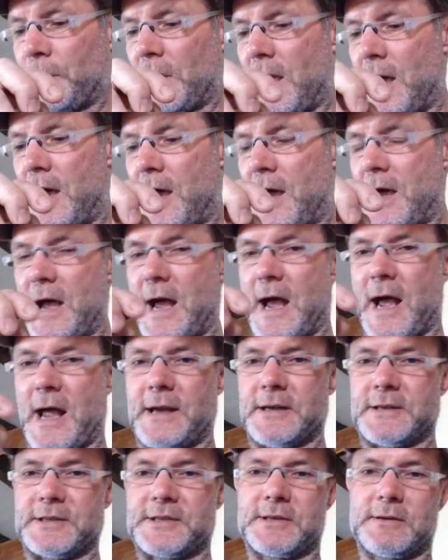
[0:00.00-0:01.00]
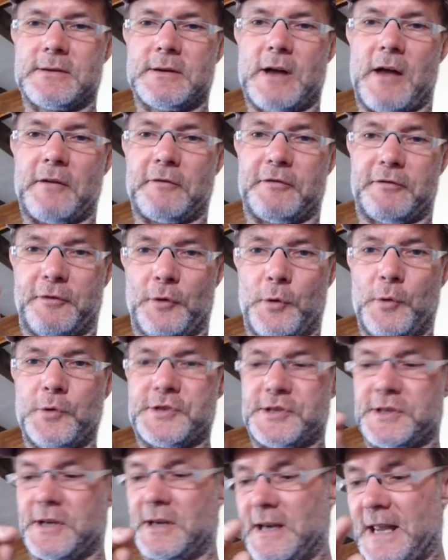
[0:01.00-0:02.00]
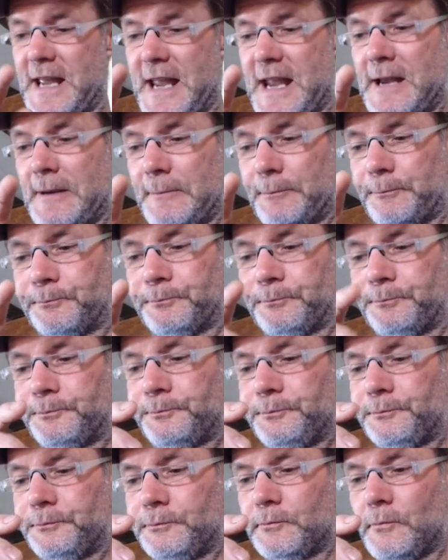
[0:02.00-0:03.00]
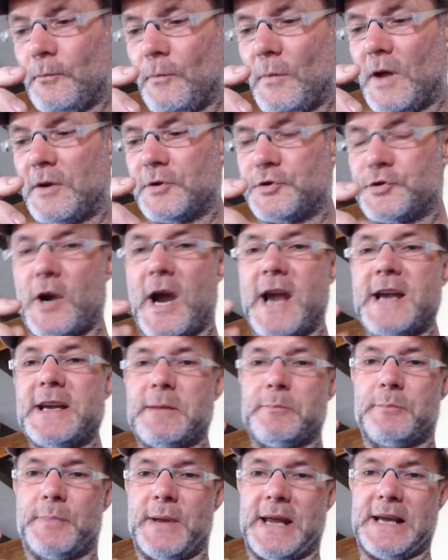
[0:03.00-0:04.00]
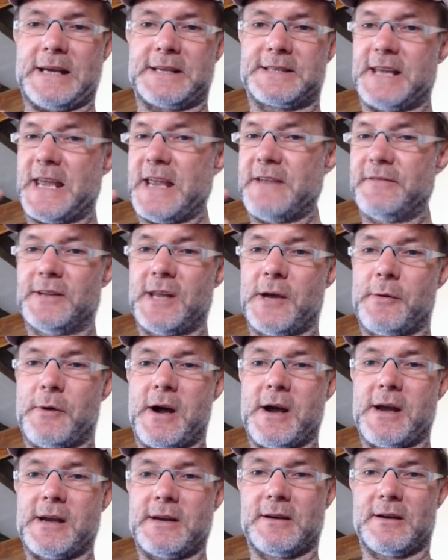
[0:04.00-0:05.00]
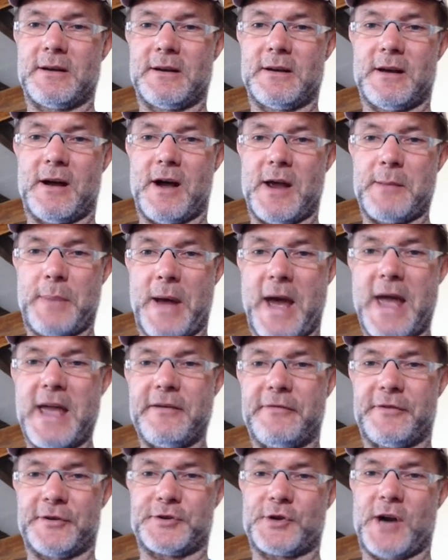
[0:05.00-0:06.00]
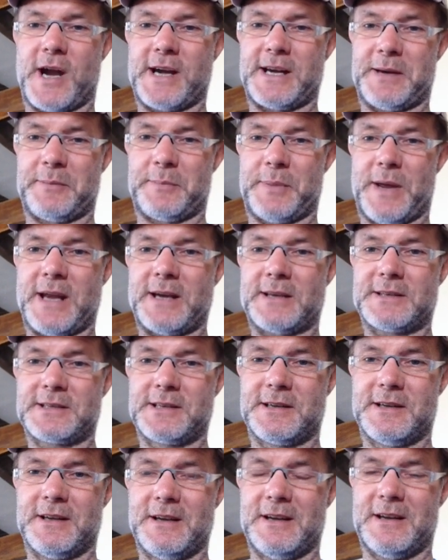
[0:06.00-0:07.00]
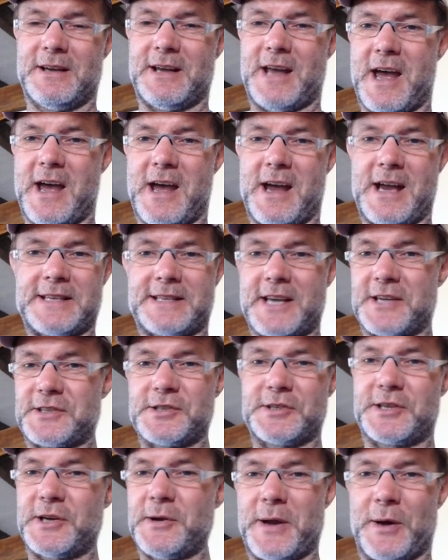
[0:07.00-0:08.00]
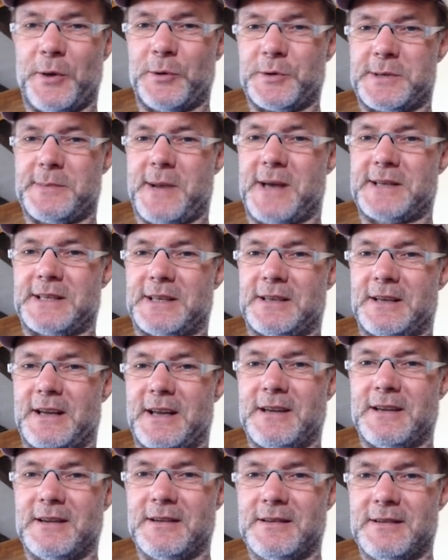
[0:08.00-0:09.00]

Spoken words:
And unfortunately, Training Peaks, even though I pay for Training Peaks, it doesn't do it automatically.